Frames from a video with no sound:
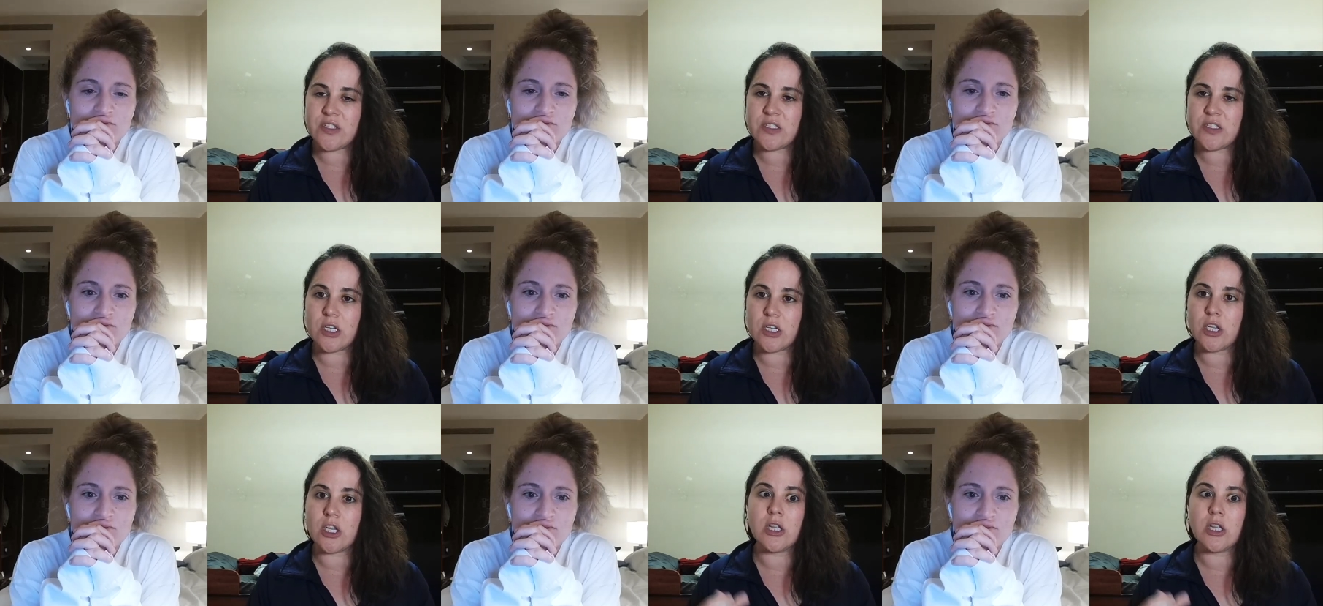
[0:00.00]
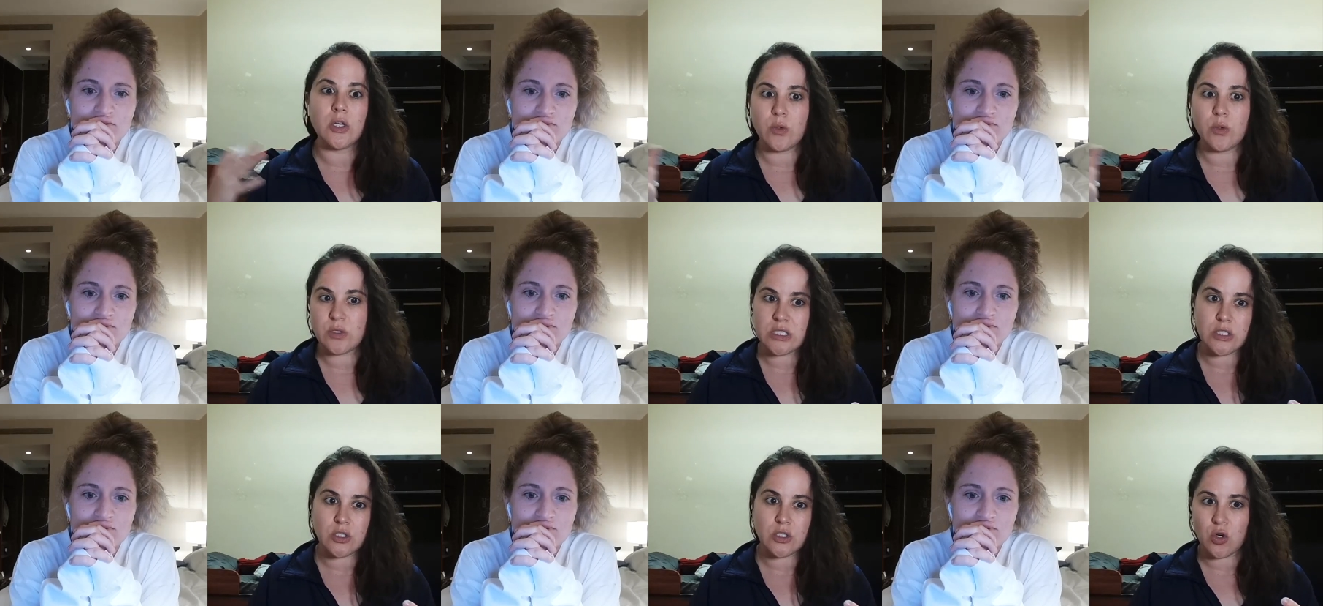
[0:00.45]
Speaker 1: loses
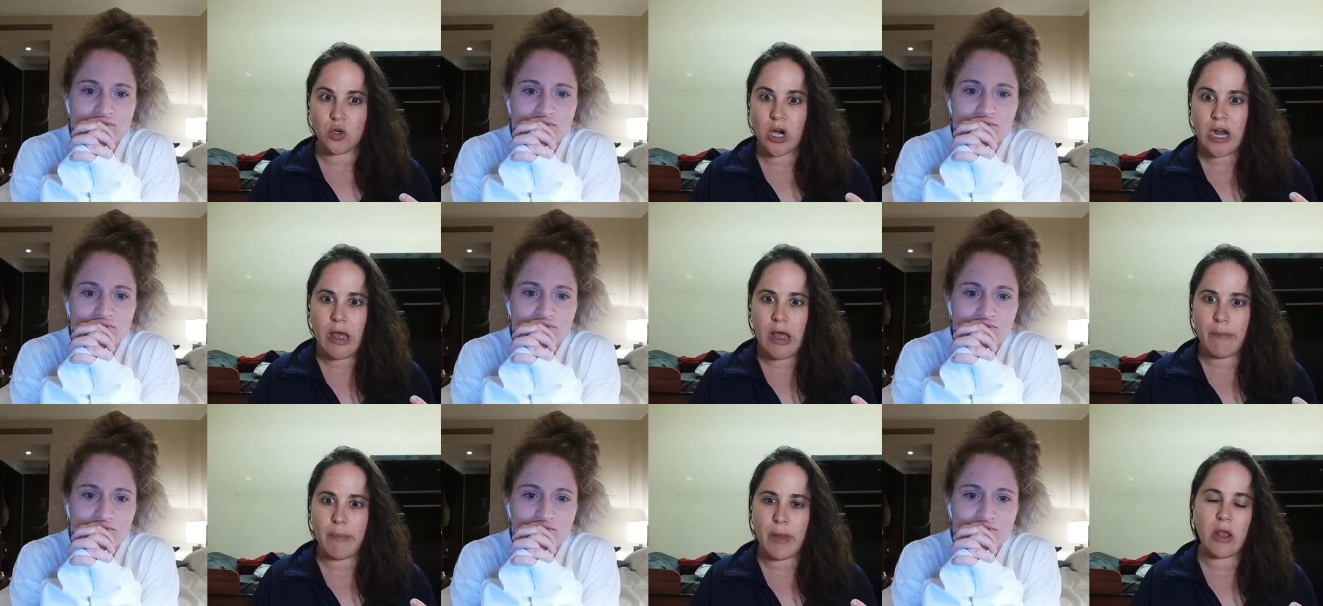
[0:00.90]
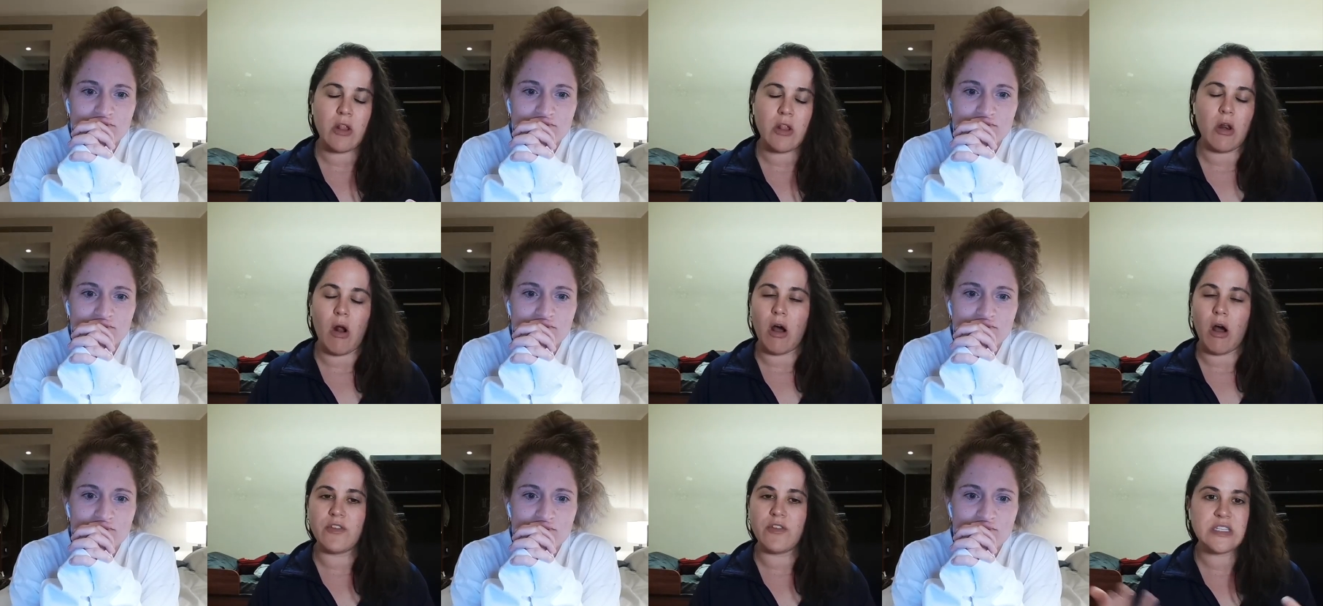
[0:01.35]
grip and then all of
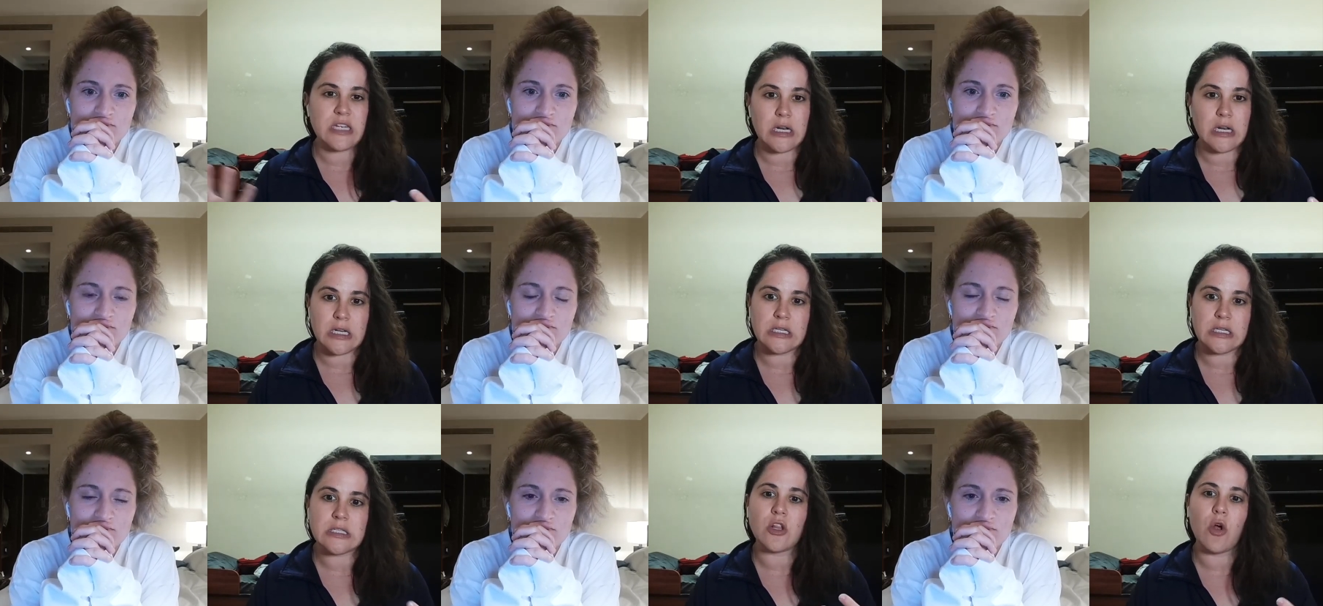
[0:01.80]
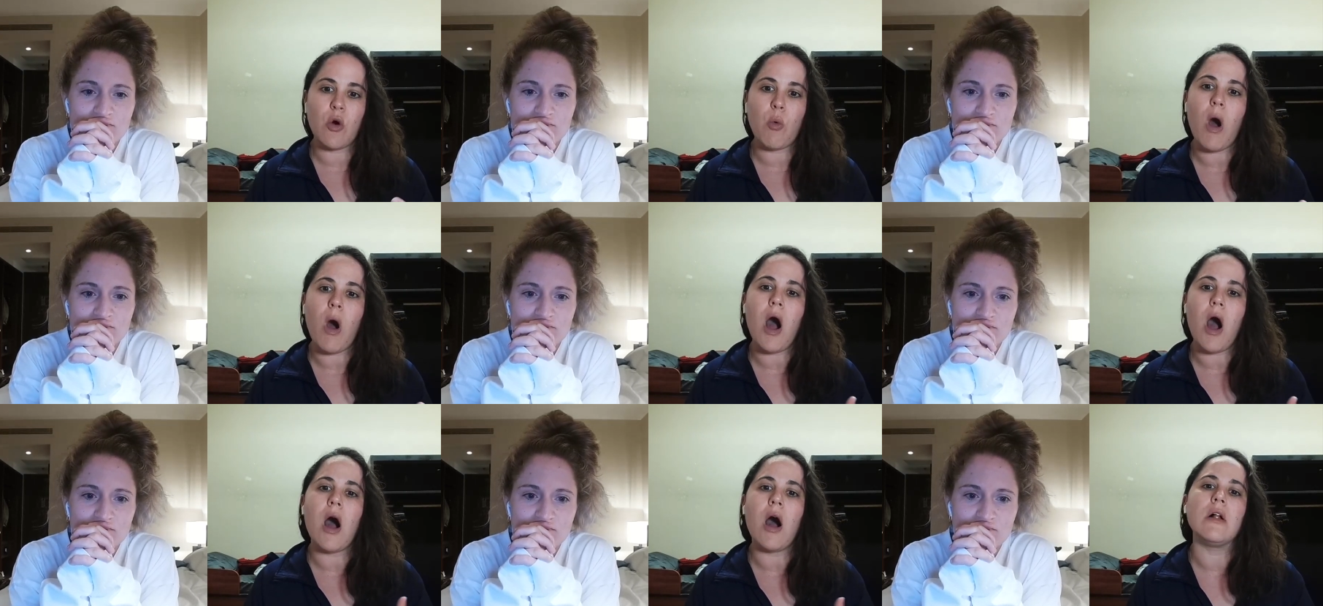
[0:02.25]
a sudden is in the
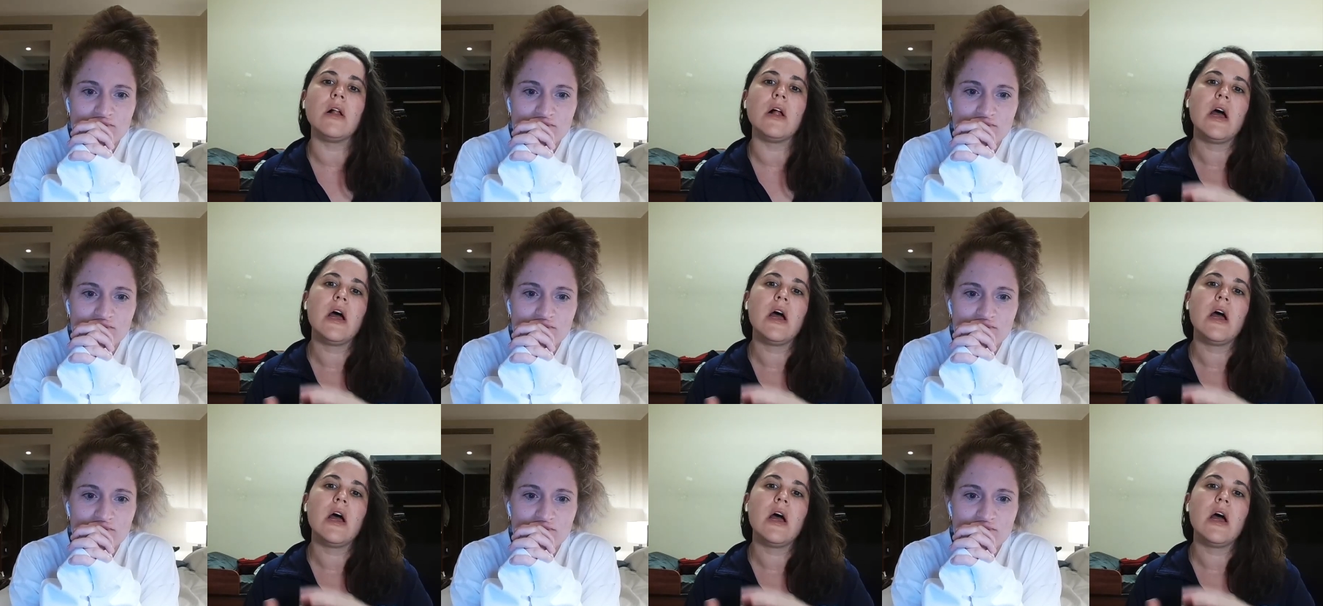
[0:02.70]
wall.